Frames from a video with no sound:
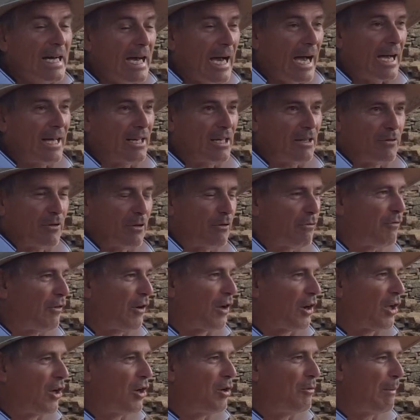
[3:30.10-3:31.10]
And if you
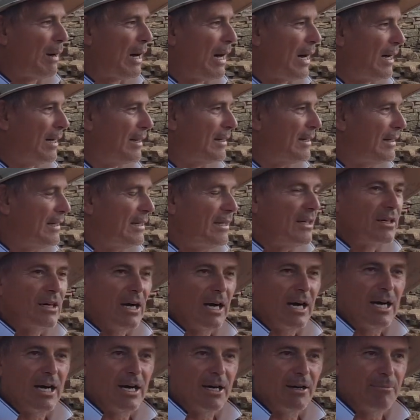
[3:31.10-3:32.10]
follow my
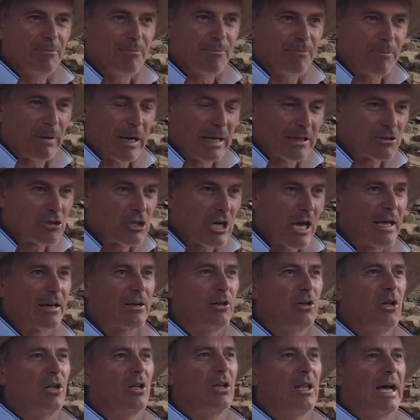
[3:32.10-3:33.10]

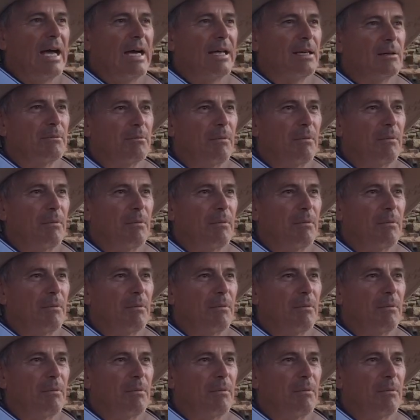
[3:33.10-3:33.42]
channel and